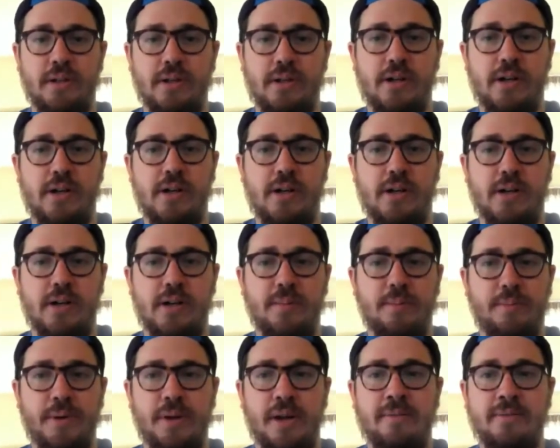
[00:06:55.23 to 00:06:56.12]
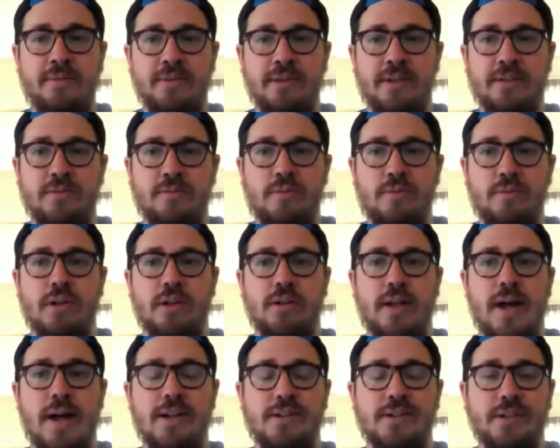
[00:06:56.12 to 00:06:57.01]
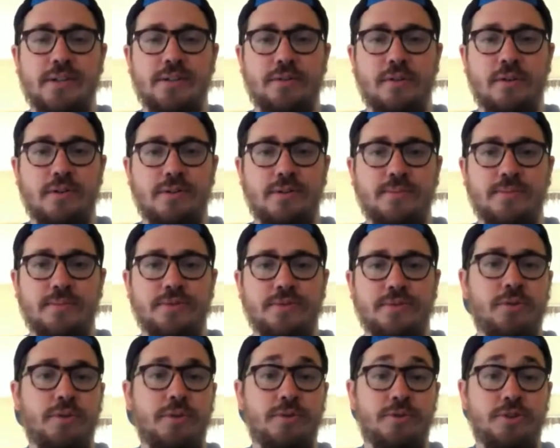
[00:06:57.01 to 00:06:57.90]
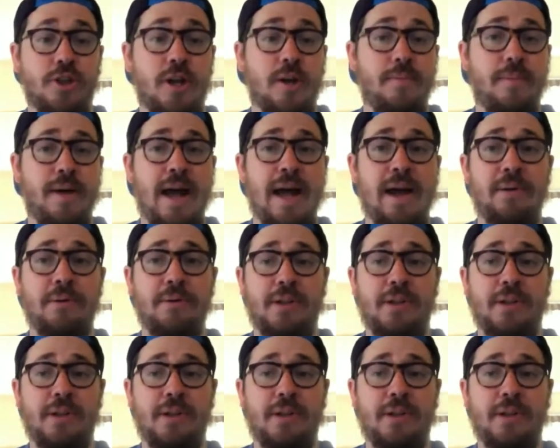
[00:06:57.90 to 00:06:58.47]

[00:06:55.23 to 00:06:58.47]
um, but obviously, as we saw last night, there are some solo shot power,